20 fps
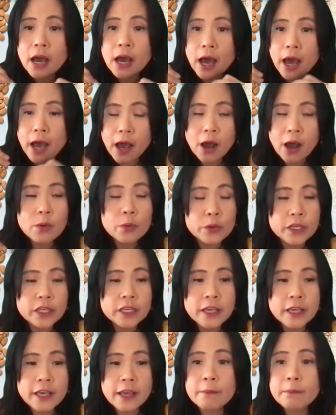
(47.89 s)
how
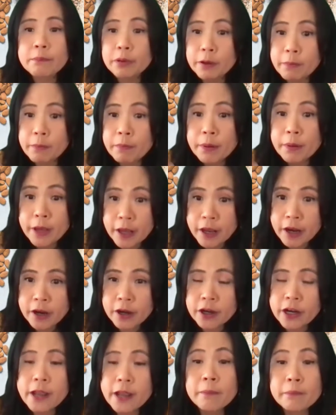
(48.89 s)
we can
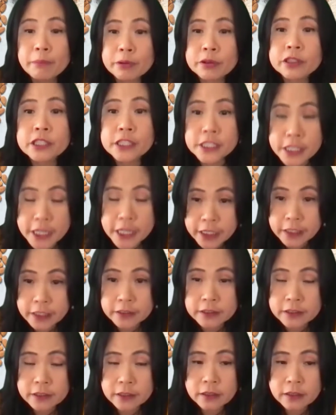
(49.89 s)
prepare and
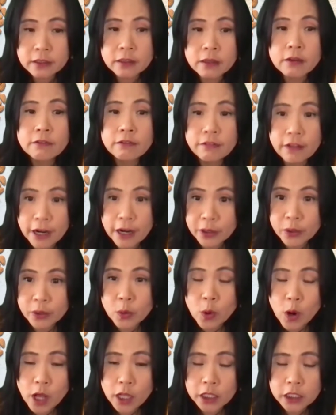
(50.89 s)
predict flour
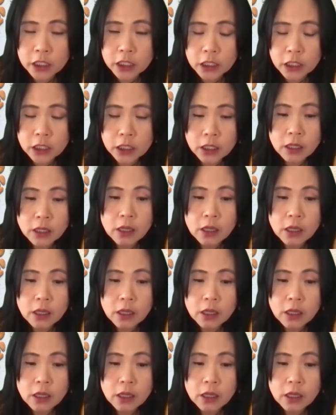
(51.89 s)
quality.